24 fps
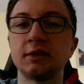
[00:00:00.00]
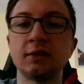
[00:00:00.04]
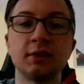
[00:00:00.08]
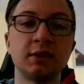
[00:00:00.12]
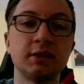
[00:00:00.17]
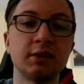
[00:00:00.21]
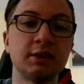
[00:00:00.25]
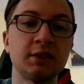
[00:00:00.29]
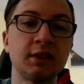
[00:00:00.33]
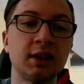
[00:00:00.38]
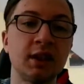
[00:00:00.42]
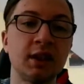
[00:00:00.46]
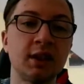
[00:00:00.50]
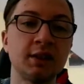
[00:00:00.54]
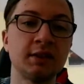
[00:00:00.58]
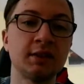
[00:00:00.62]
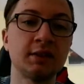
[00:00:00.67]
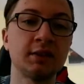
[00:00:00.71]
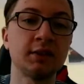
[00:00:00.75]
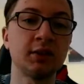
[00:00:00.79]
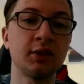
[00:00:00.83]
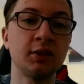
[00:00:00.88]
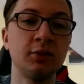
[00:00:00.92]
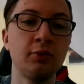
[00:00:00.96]

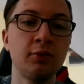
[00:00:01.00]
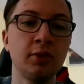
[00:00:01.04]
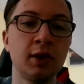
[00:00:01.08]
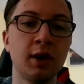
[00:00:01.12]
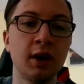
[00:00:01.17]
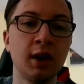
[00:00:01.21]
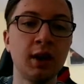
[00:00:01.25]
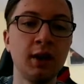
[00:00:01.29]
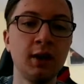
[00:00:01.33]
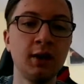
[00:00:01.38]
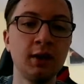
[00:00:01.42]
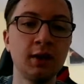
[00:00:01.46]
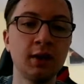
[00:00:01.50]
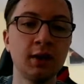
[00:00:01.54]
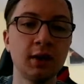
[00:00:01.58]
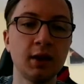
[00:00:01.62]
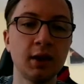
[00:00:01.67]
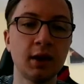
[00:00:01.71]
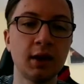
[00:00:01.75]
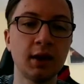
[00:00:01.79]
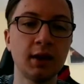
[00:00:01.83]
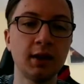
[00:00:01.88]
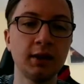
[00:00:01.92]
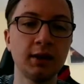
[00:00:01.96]
says, okay,
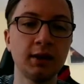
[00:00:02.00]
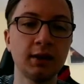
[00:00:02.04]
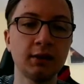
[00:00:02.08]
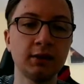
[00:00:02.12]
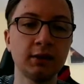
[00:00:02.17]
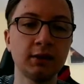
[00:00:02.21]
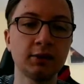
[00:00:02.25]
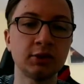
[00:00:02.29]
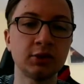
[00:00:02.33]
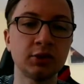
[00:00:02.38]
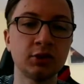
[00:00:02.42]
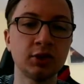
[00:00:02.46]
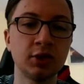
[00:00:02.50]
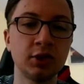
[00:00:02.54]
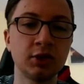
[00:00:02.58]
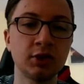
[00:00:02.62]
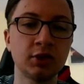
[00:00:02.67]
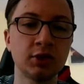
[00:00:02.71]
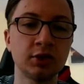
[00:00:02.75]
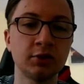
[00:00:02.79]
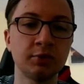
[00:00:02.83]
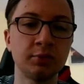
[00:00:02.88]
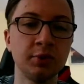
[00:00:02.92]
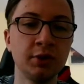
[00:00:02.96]
I can exchange
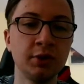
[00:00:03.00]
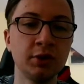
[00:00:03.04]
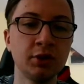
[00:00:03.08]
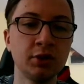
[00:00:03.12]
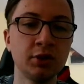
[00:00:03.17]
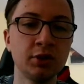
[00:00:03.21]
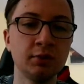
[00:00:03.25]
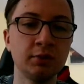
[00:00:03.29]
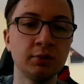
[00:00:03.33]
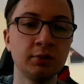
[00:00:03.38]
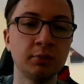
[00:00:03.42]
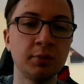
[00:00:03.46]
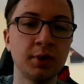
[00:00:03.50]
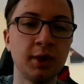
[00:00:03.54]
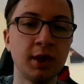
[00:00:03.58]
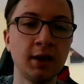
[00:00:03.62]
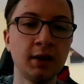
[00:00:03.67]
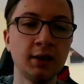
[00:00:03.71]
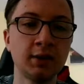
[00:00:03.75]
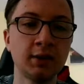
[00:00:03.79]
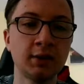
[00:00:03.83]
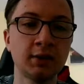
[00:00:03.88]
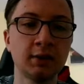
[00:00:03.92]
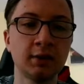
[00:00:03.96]
this bishop,
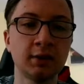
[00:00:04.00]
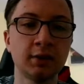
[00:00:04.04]
but